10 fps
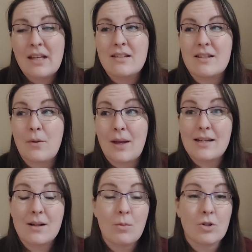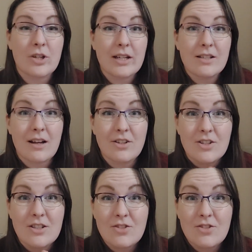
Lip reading: So we ended up watching Dungeons and